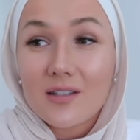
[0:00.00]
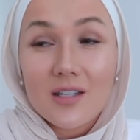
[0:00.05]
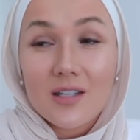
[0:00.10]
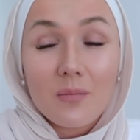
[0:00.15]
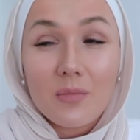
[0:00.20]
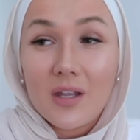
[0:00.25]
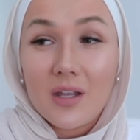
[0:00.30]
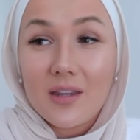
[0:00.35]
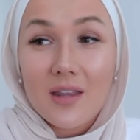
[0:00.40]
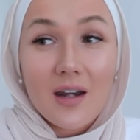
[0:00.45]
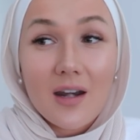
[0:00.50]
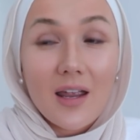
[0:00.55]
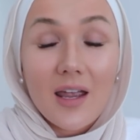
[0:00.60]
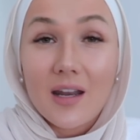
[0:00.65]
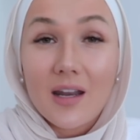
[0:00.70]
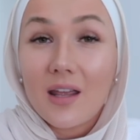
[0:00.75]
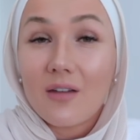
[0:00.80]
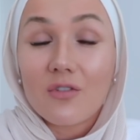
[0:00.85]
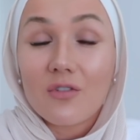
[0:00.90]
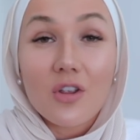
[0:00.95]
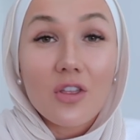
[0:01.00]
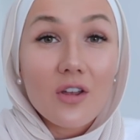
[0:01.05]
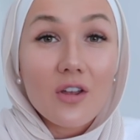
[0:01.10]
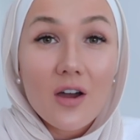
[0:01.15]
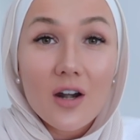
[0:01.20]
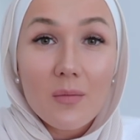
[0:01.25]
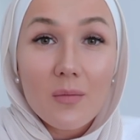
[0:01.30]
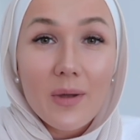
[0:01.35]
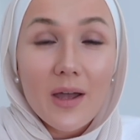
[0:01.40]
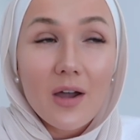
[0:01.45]
something that I had ever
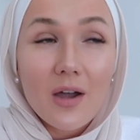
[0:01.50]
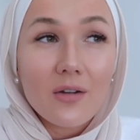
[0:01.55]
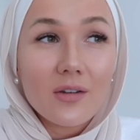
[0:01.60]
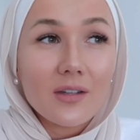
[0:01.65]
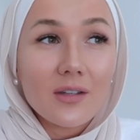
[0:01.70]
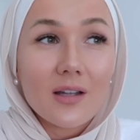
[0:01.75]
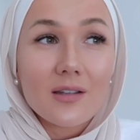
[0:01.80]
thought about,